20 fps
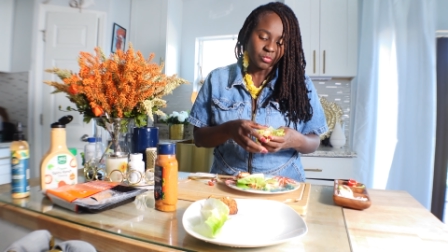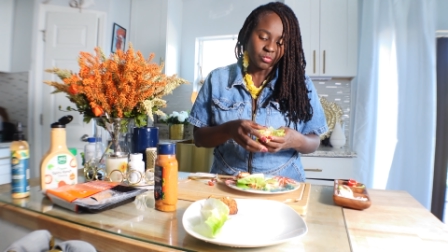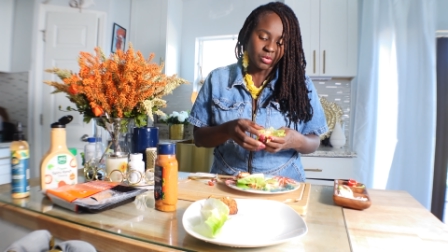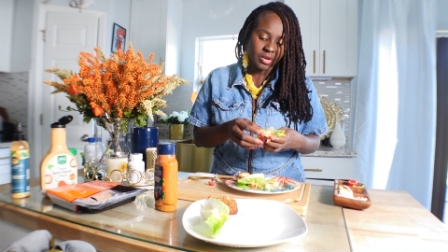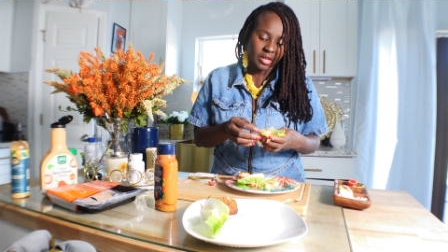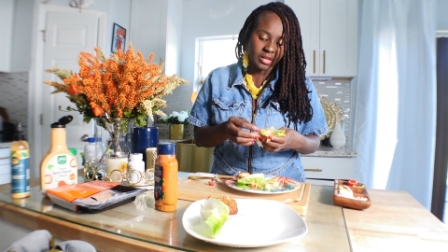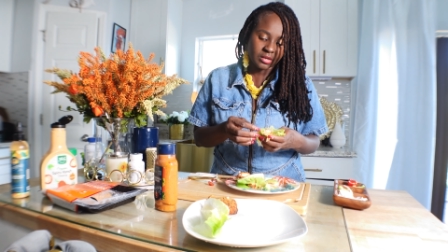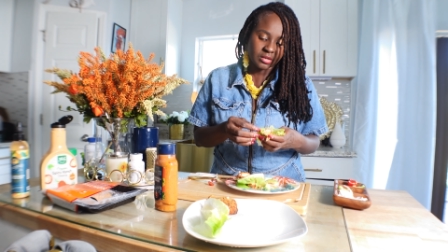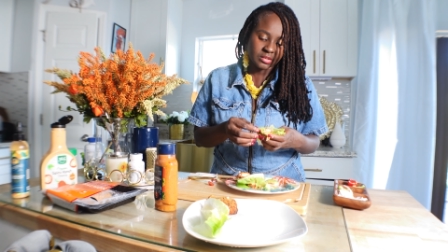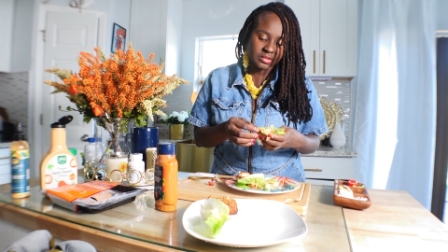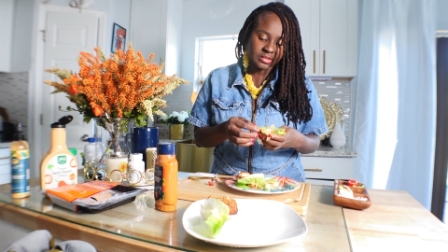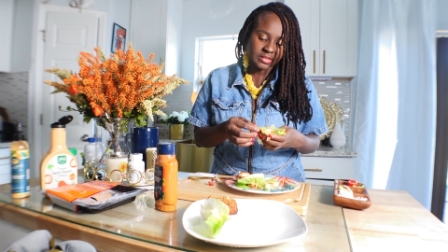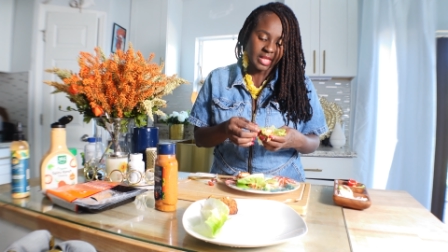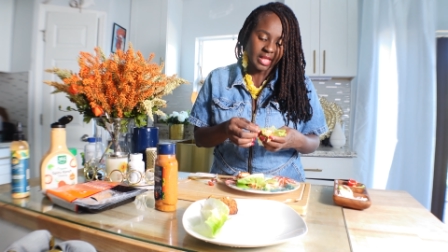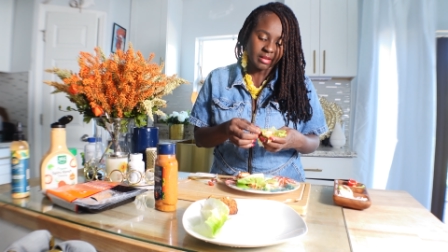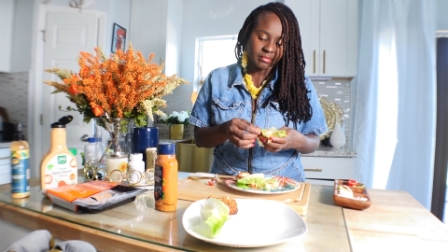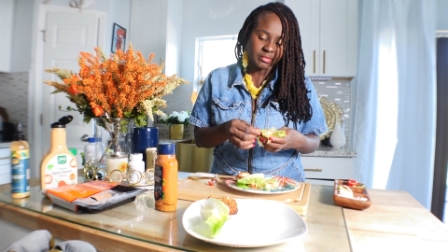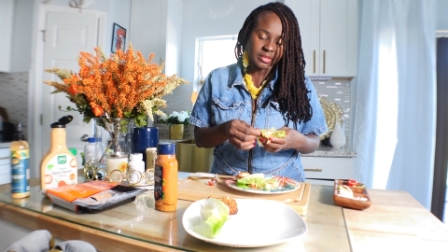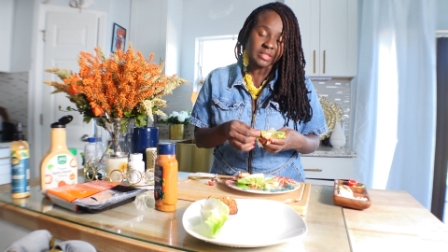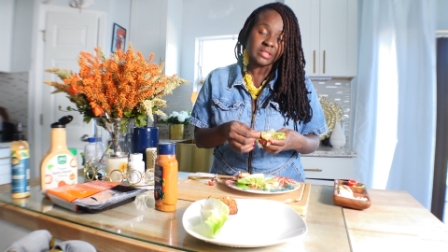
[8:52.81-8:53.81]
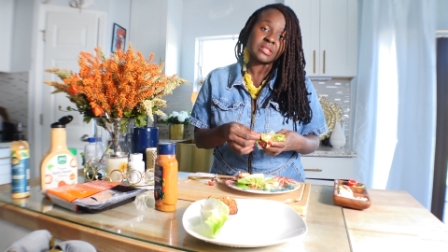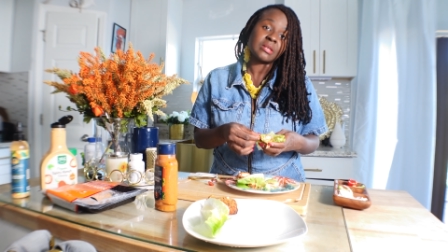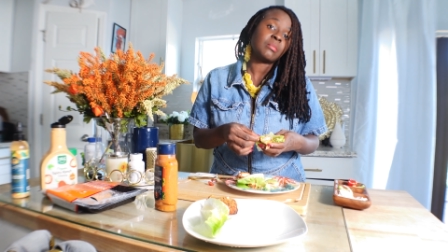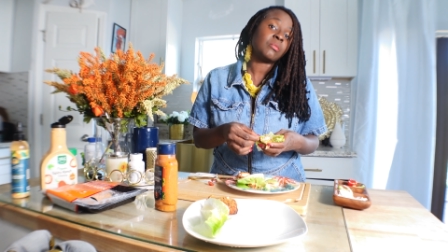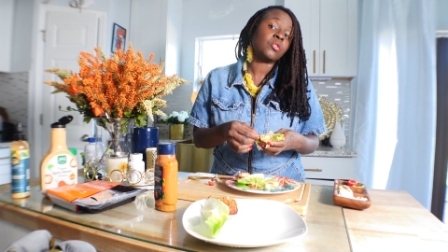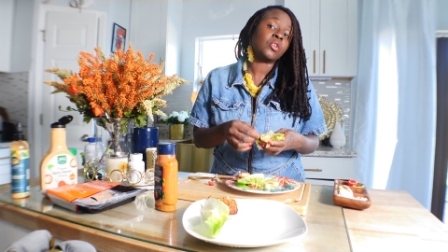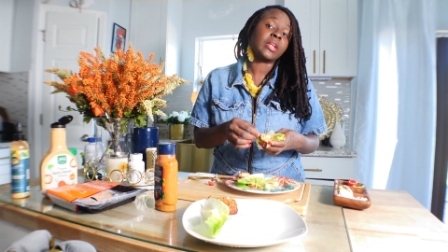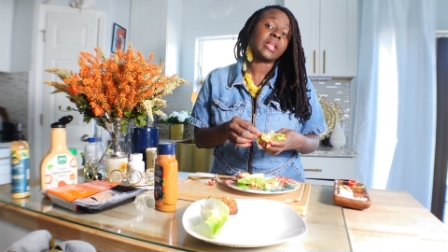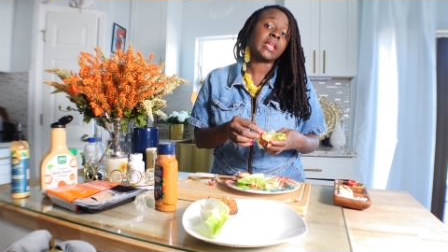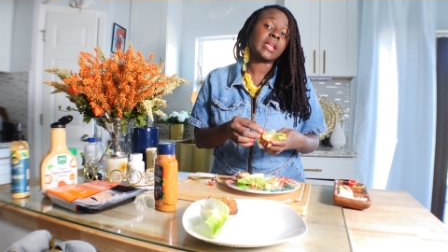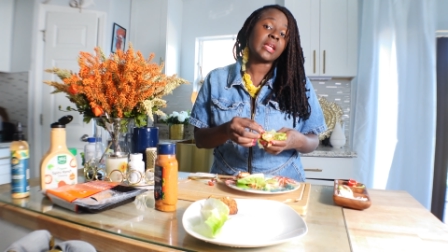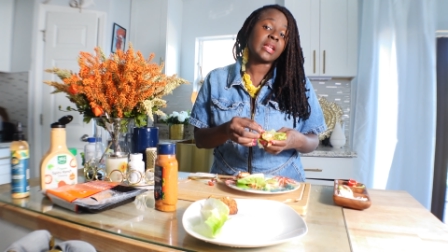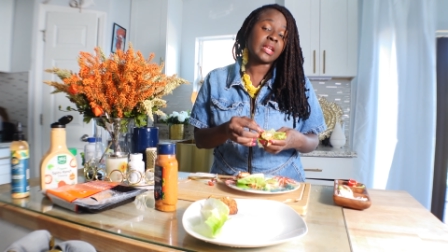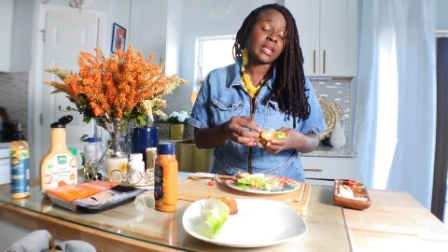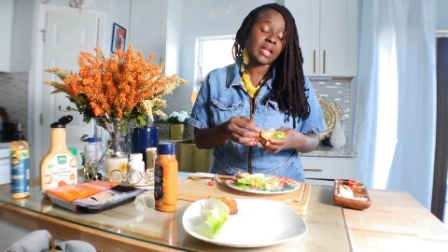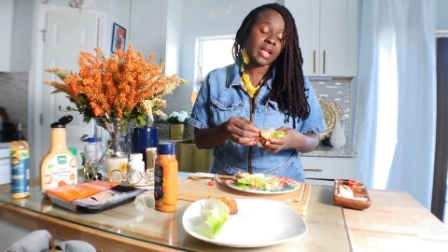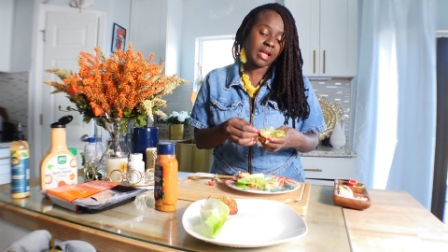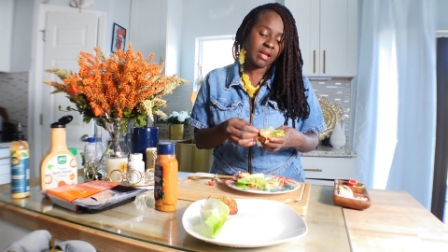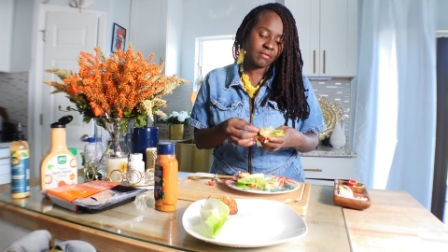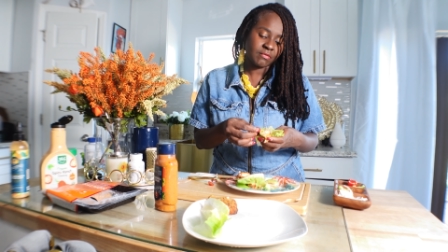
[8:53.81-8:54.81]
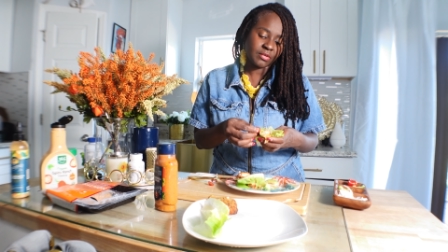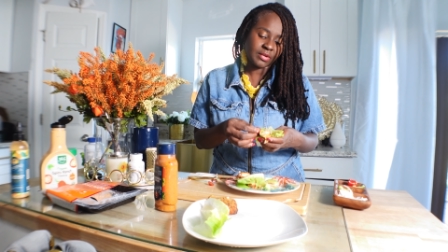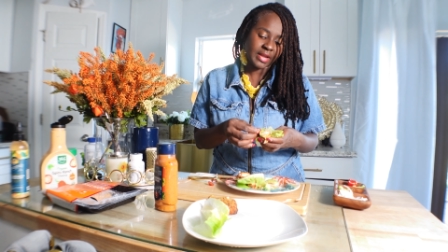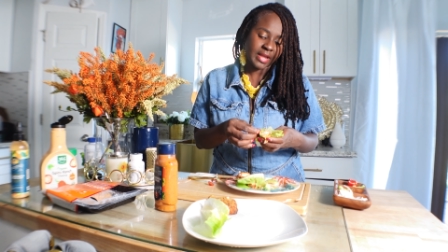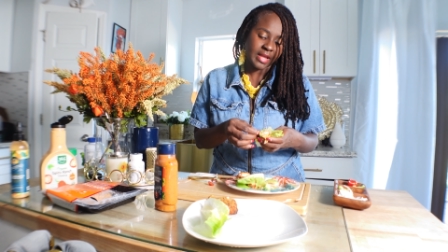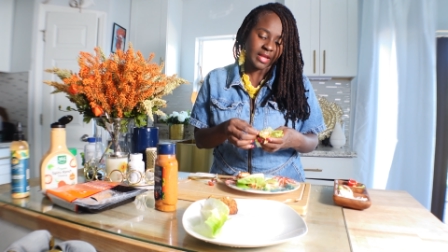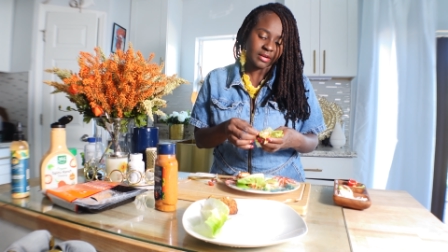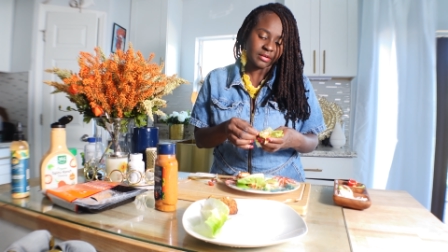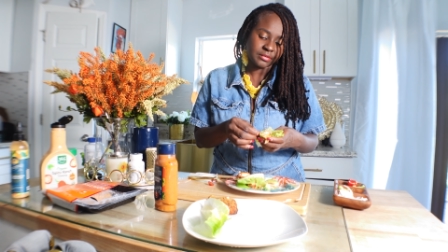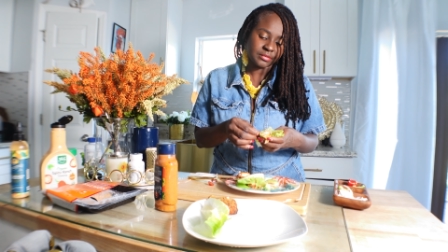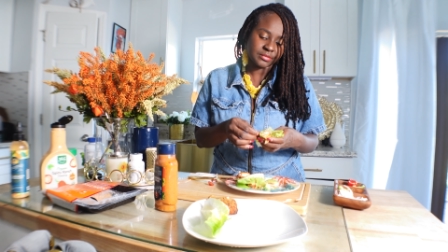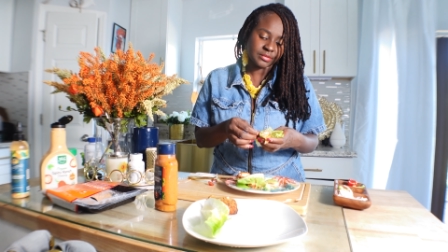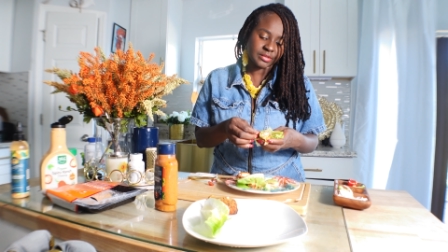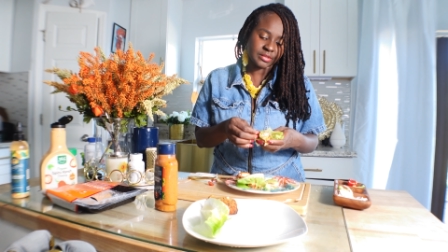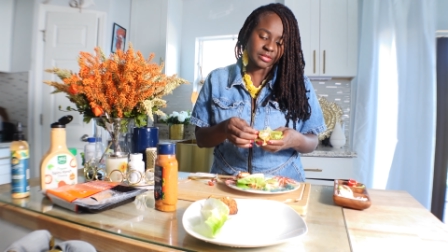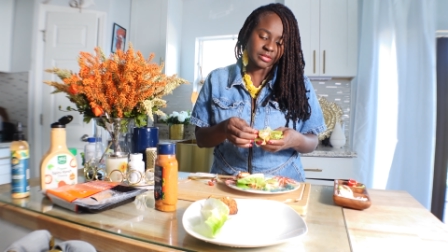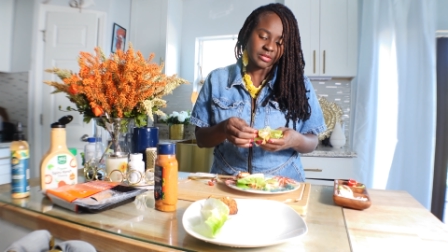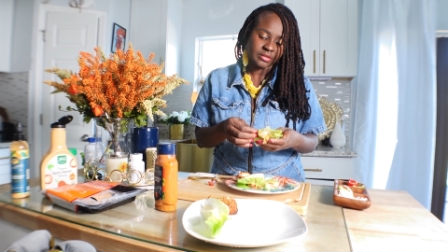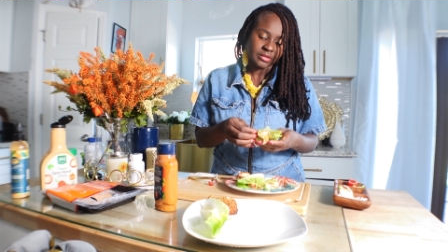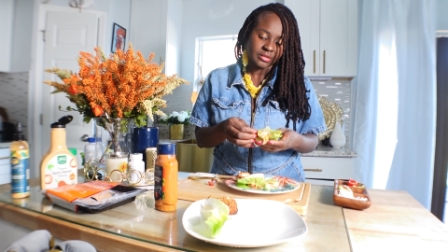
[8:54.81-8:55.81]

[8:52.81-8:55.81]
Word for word: wild caught salmon some organic avocados